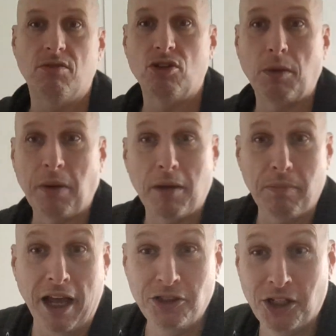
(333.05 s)
or your park
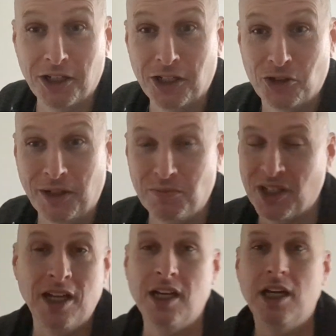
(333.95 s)
bench of the dreams.